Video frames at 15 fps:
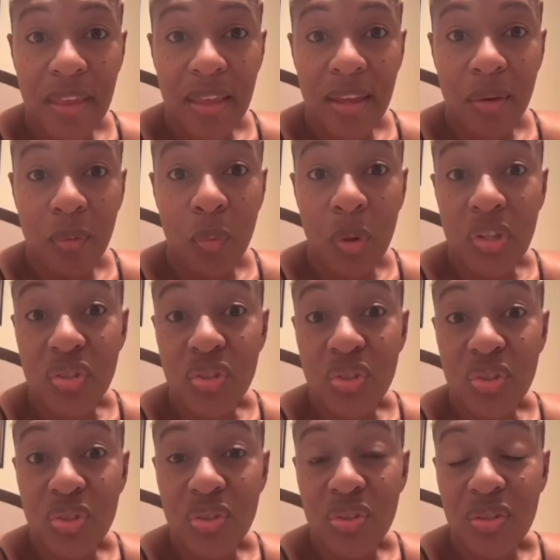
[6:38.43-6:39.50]

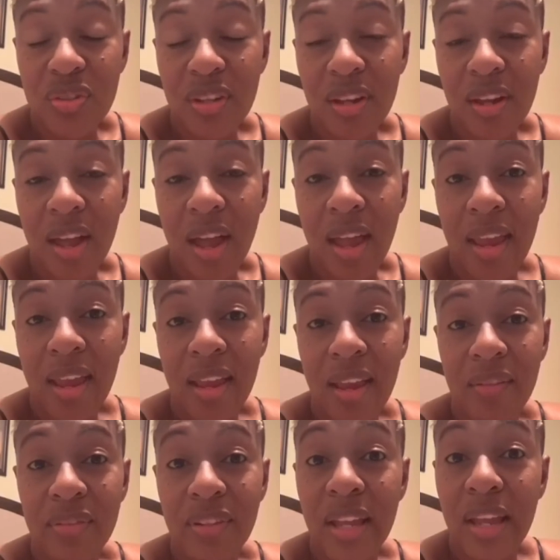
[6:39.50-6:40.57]
which I
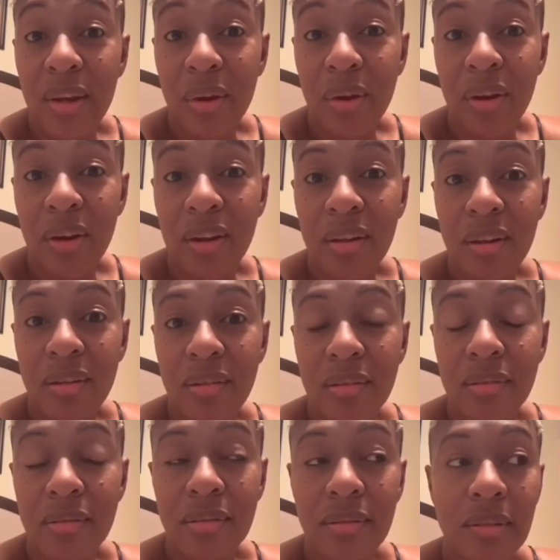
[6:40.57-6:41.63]
have later,
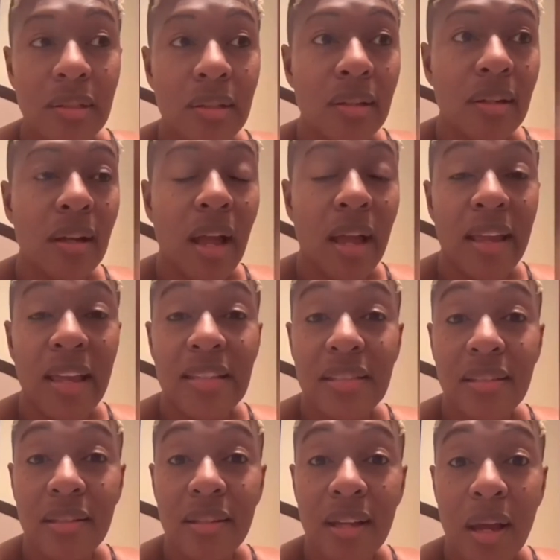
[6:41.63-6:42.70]
I guess,
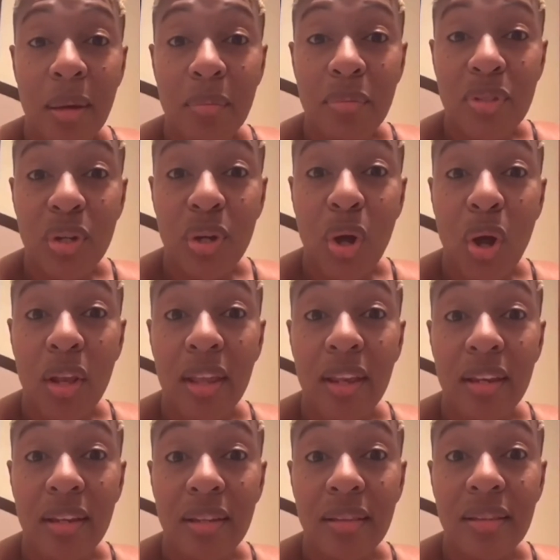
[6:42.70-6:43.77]
come to call it
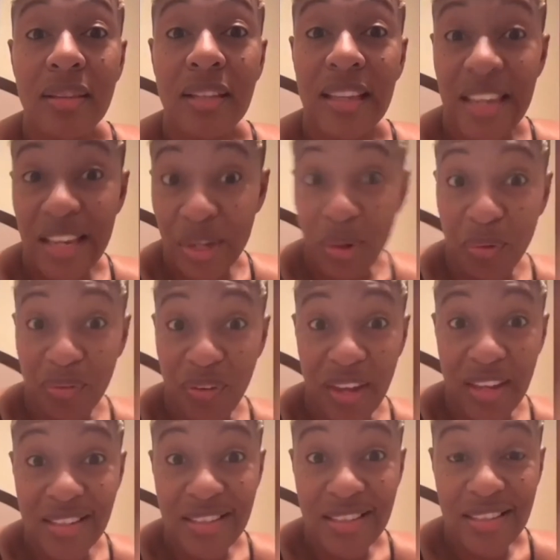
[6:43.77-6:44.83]
the keto
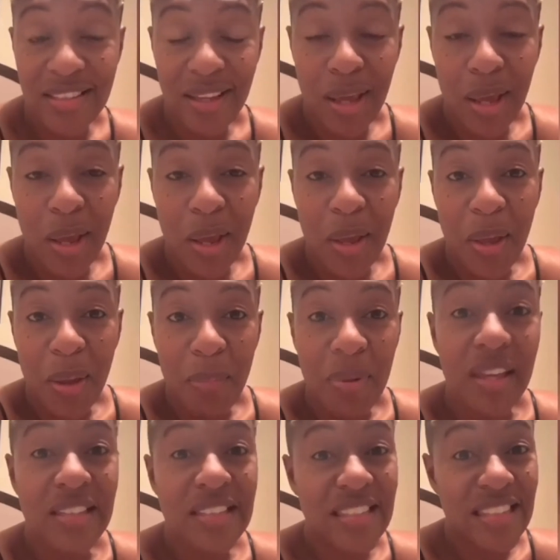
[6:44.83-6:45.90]
face.
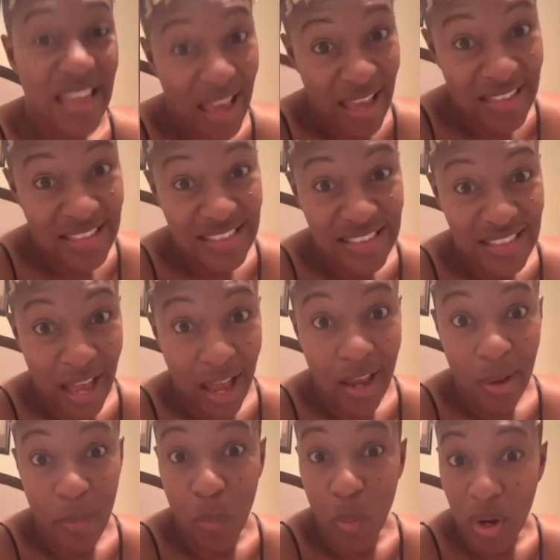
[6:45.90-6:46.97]
Because yes, I
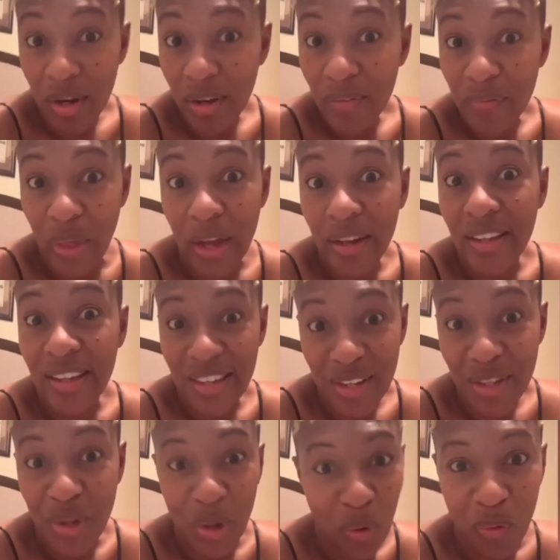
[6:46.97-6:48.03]
am one of the
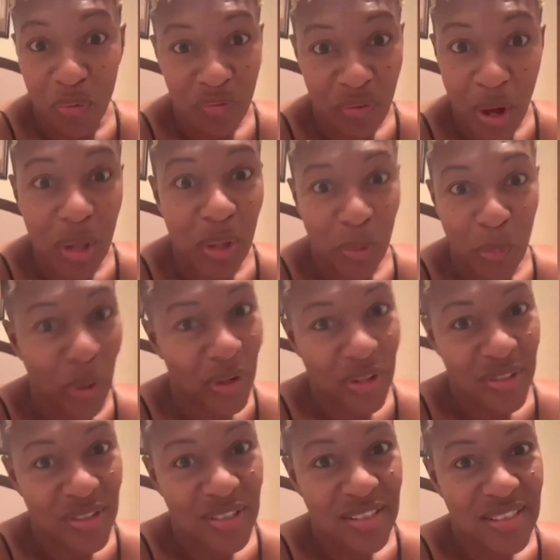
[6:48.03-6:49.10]
keto
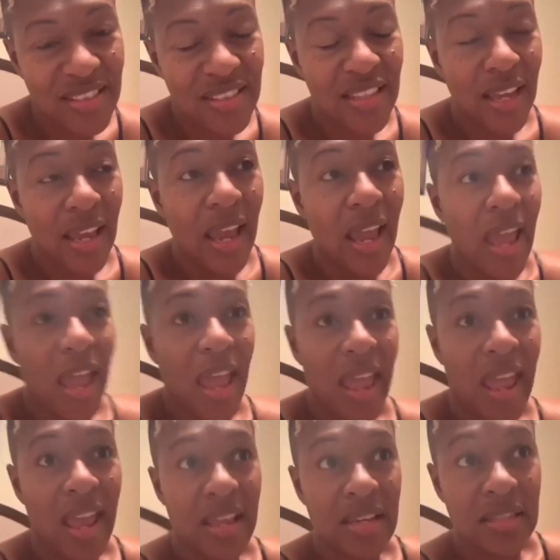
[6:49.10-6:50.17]
followers.
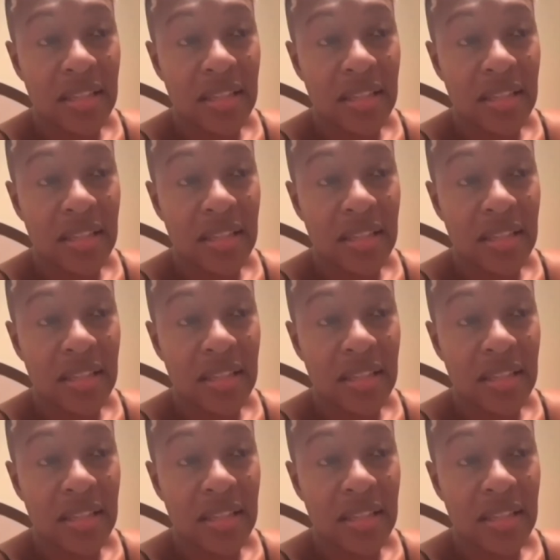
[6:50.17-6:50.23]
And